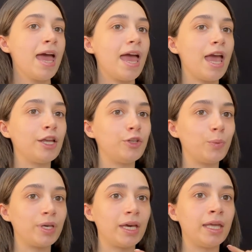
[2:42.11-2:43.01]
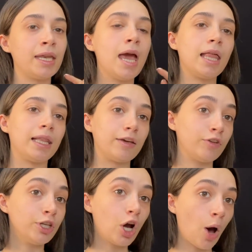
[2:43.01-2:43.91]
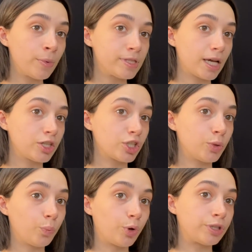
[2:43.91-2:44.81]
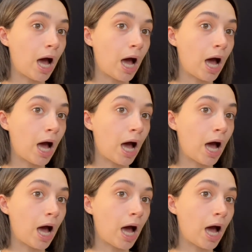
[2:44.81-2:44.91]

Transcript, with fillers: and you can leave in the comment section what